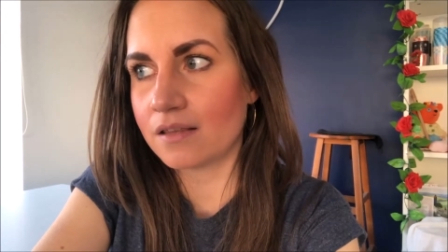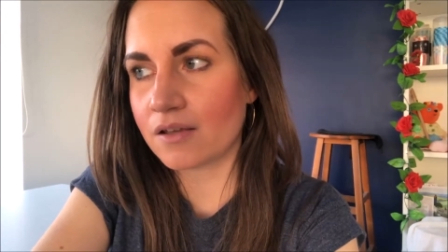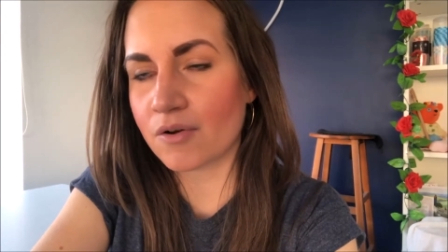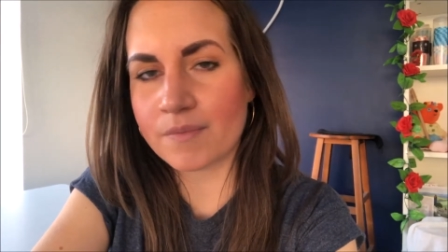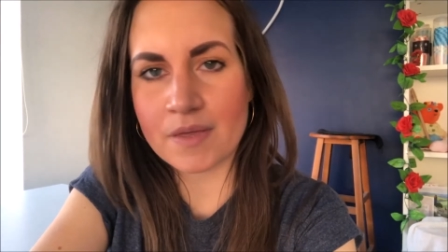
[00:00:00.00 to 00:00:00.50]

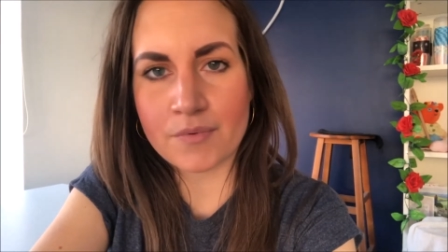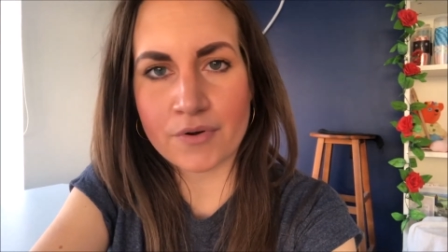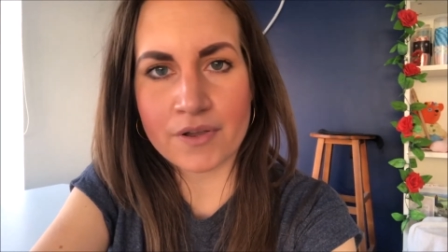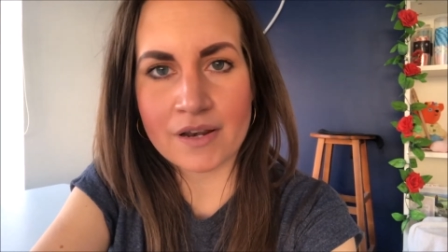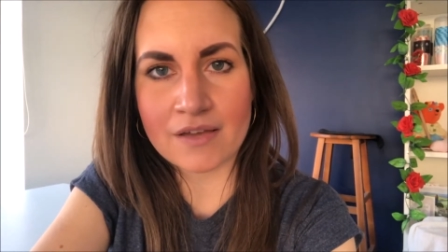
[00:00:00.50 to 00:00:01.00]
there are people
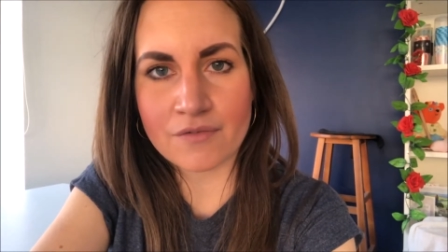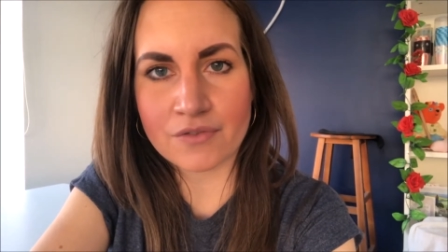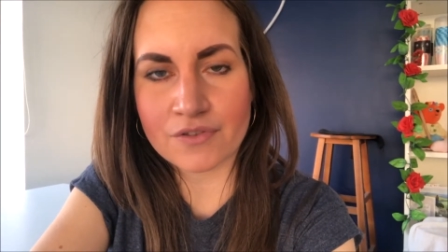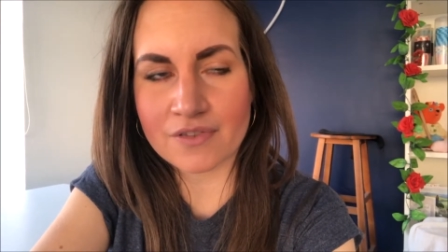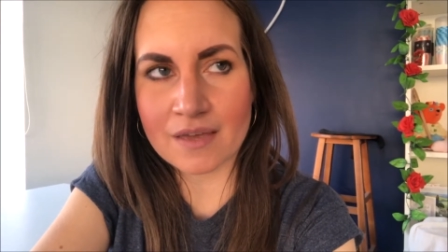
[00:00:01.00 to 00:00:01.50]
who live
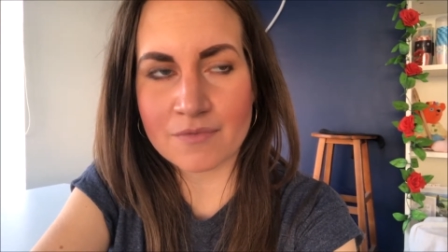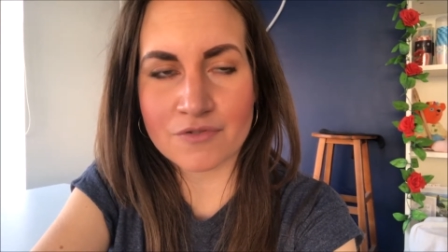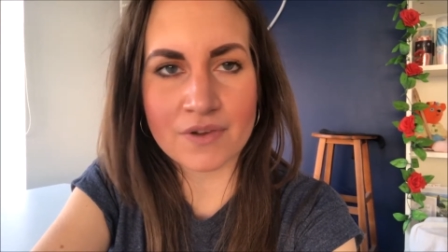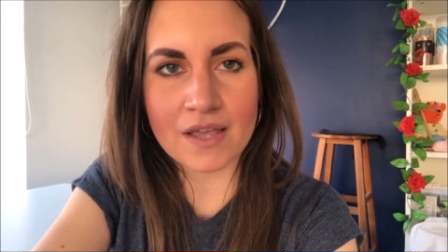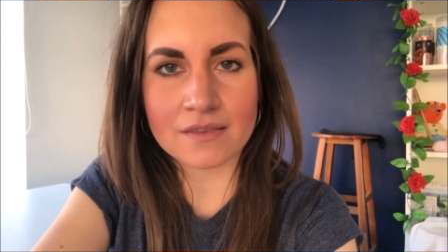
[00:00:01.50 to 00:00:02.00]
on the same
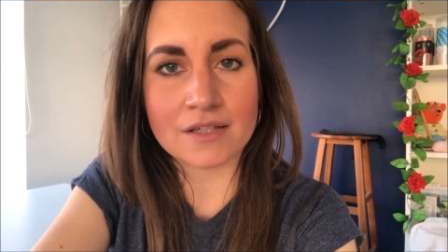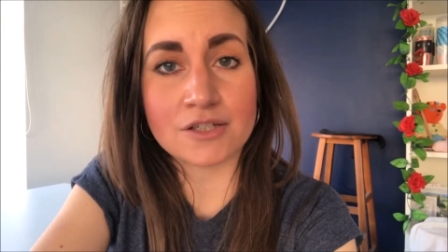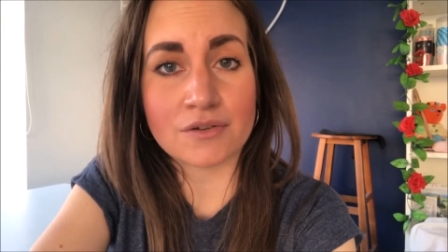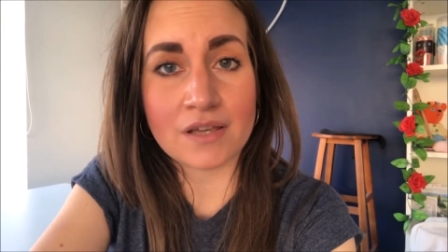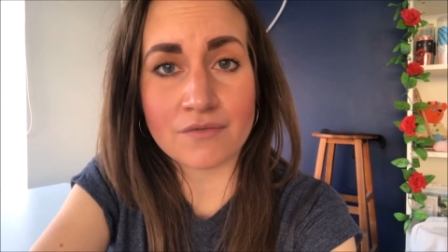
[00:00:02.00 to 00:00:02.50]
street and they
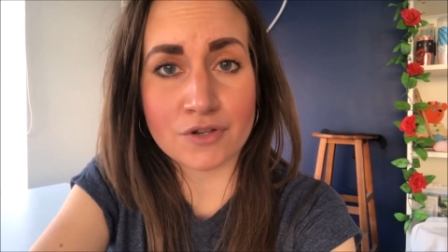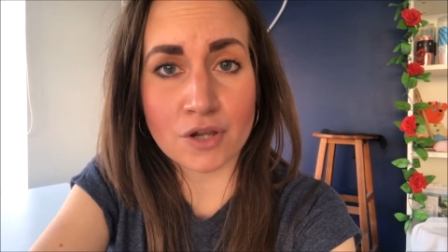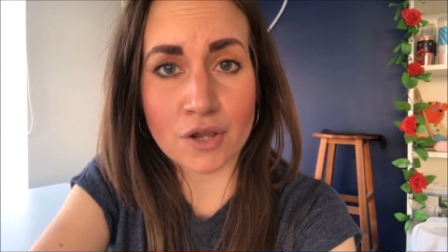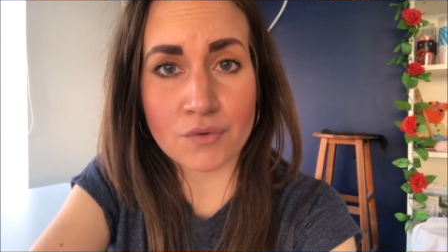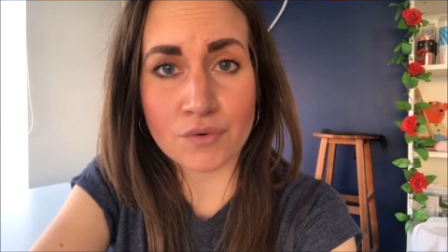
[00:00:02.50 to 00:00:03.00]
don't even
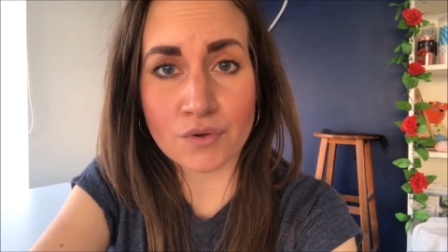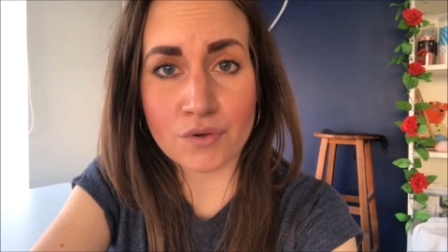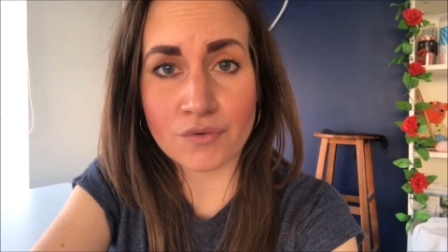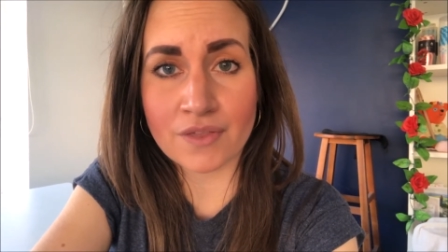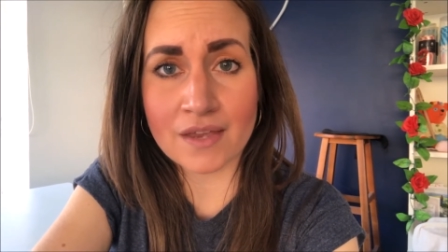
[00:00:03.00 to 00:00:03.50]
know
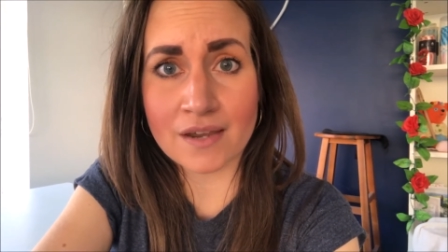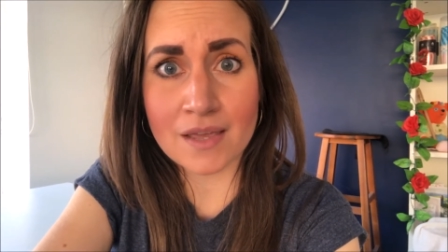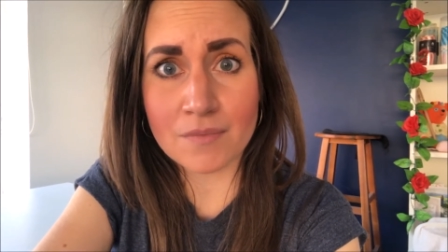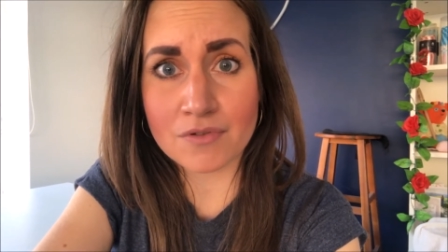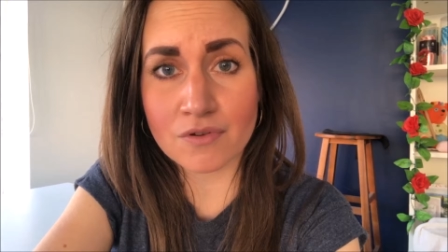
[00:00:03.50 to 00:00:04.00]
who their
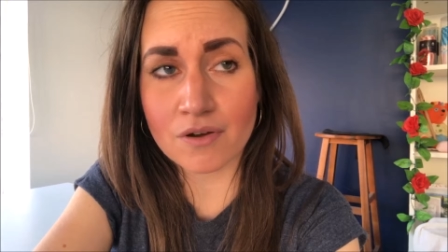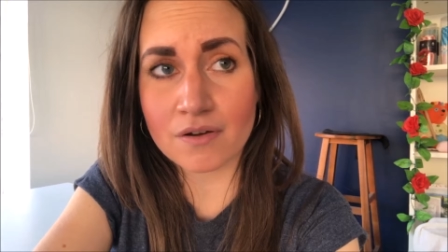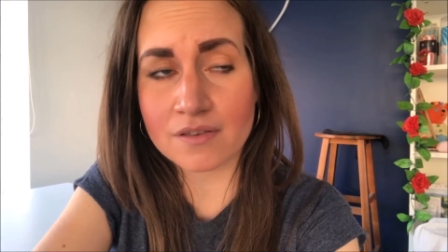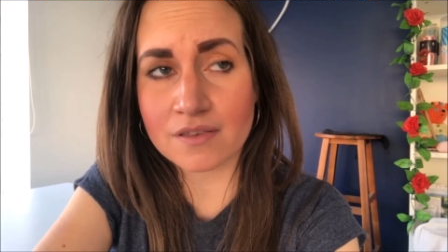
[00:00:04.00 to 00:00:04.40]
neighbours are.